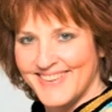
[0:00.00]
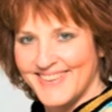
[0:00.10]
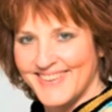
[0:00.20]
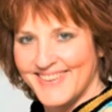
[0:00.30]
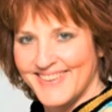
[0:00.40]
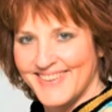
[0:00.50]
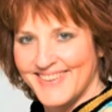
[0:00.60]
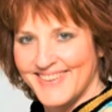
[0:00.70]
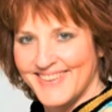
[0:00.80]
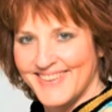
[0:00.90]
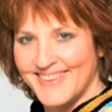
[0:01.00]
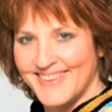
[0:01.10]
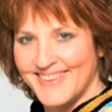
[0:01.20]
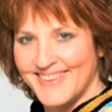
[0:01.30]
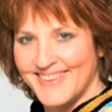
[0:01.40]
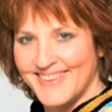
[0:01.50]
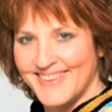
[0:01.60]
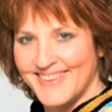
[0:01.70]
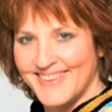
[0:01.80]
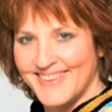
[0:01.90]

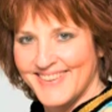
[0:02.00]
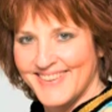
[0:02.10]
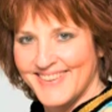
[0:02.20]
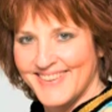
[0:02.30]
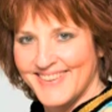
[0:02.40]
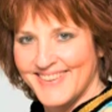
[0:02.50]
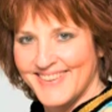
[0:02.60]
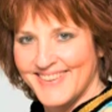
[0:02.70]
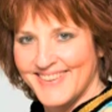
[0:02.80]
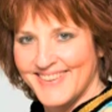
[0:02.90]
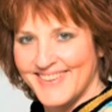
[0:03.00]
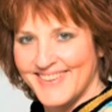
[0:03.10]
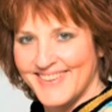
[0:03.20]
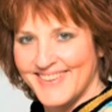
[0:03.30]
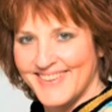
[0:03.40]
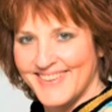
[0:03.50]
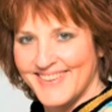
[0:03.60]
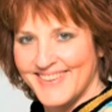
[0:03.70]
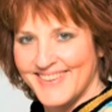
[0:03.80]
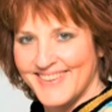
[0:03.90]

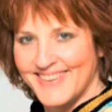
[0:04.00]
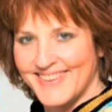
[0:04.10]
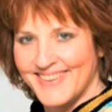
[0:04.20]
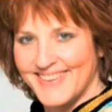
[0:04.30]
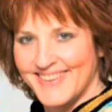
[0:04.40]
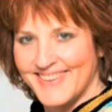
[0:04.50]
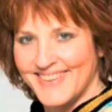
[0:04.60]
(no lip movement)